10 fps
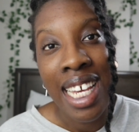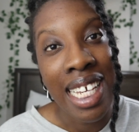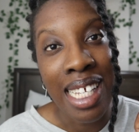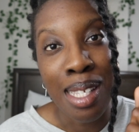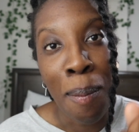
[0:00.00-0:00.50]

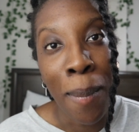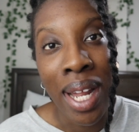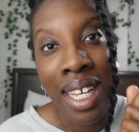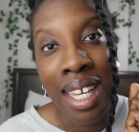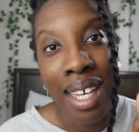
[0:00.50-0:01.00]
is
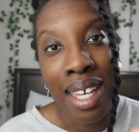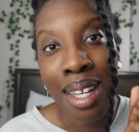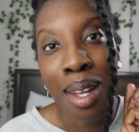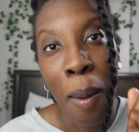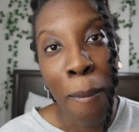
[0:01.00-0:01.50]
money
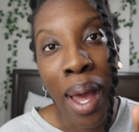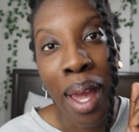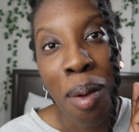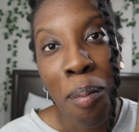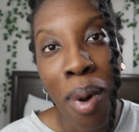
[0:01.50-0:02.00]
in
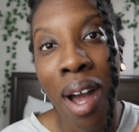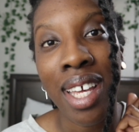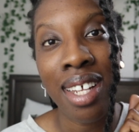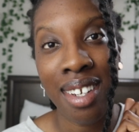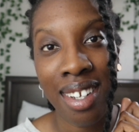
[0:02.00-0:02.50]
my pocket.